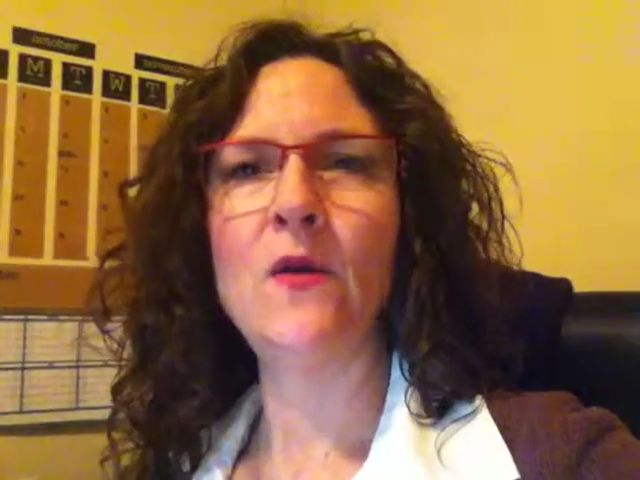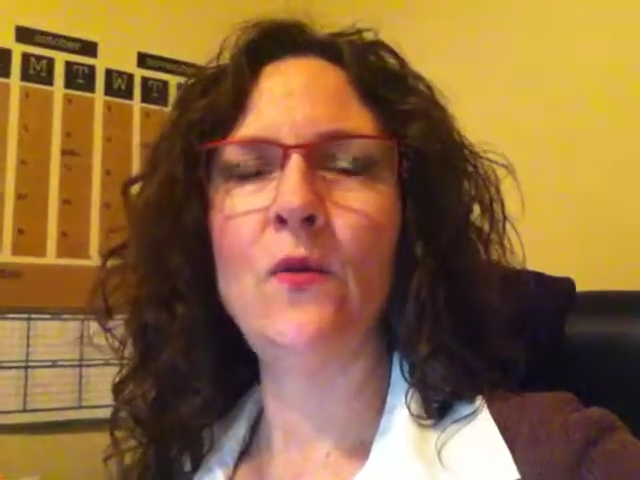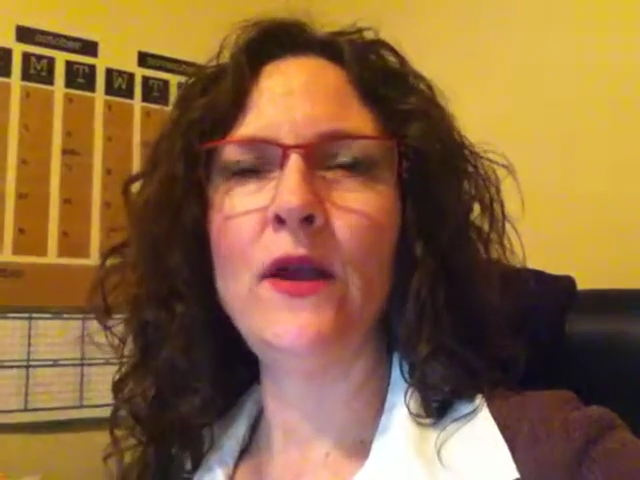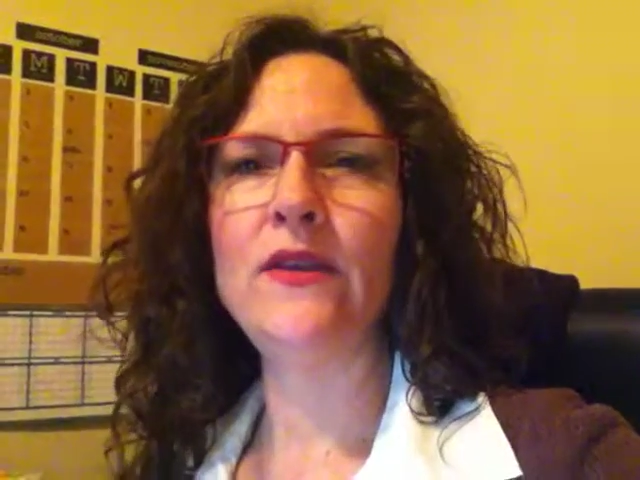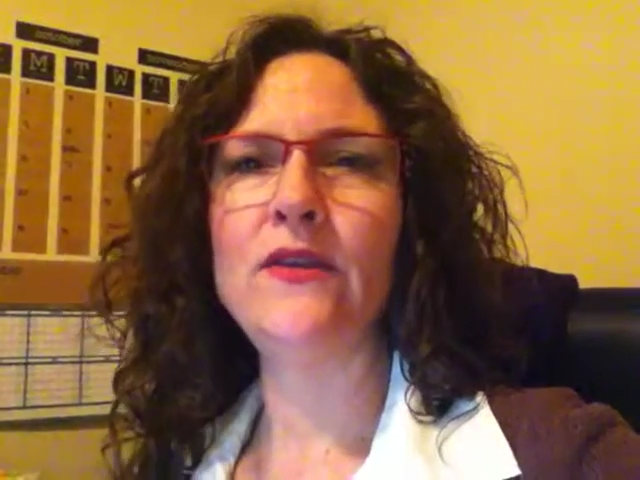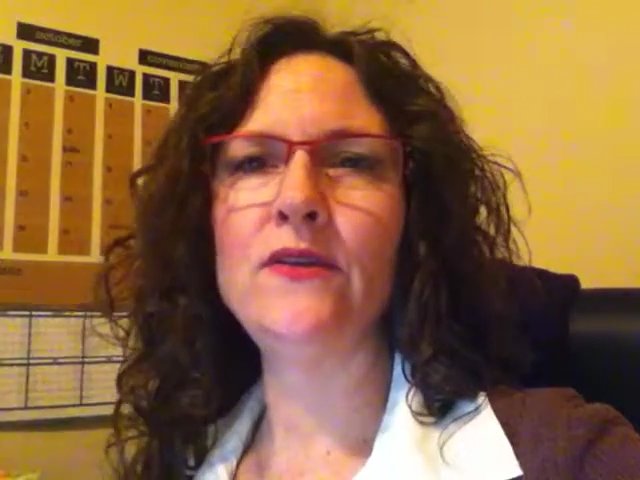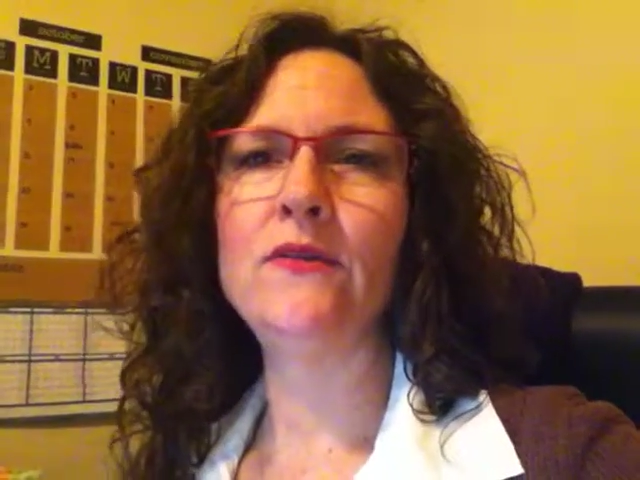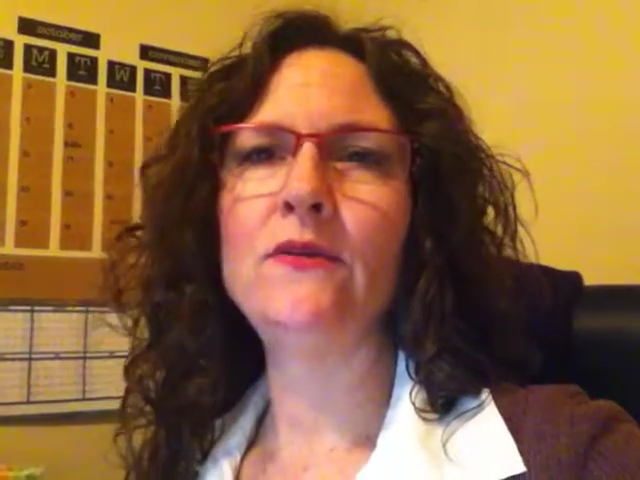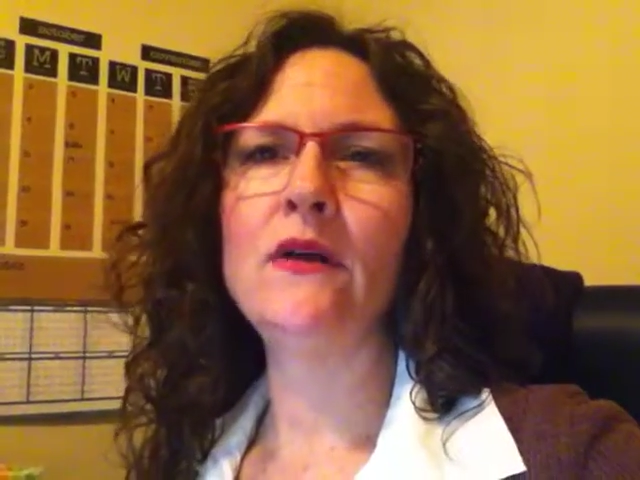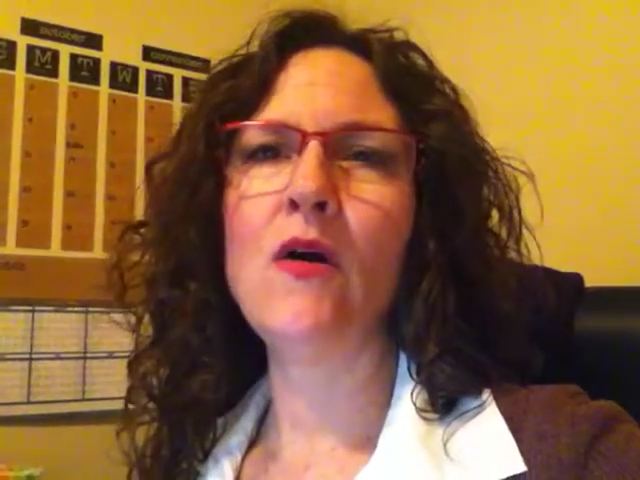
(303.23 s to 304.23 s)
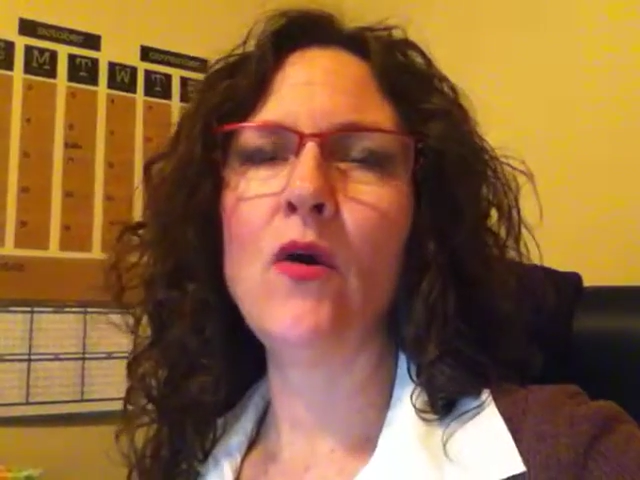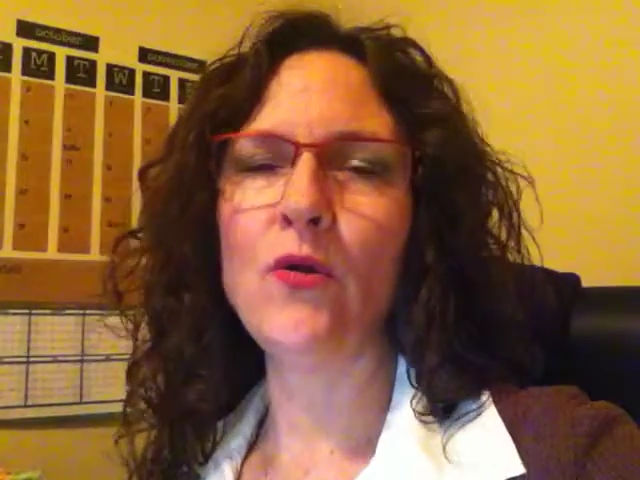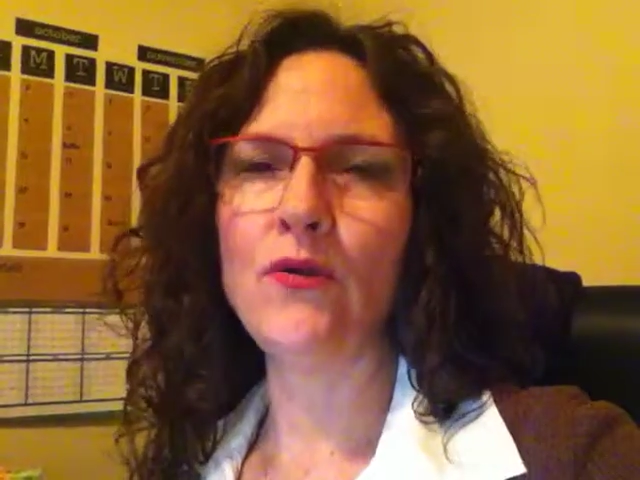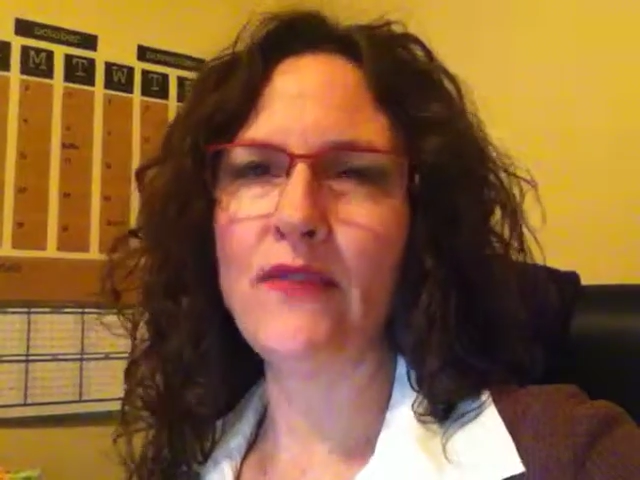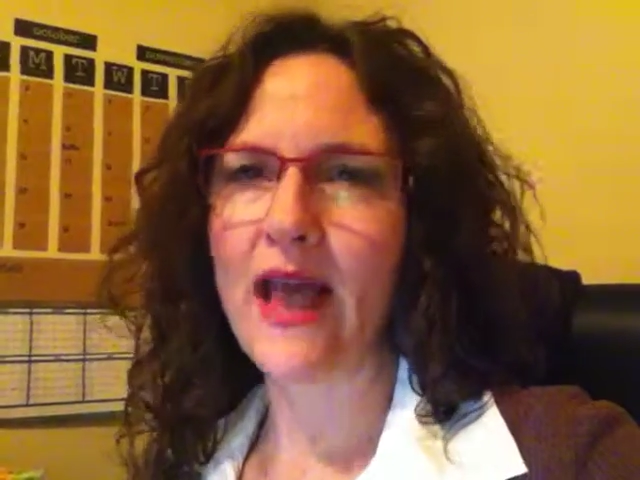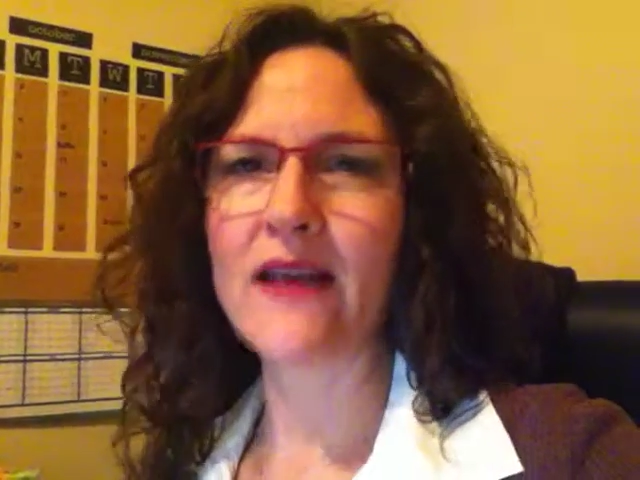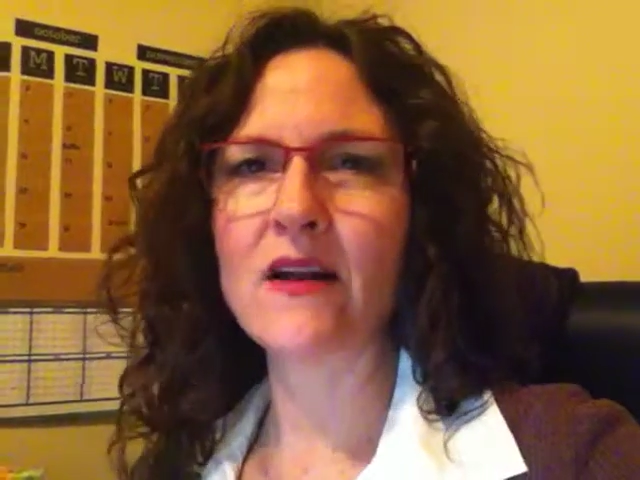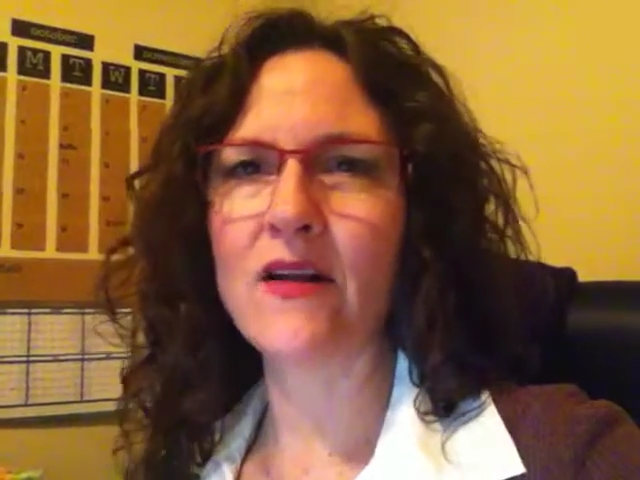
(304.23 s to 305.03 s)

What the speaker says: when you hold that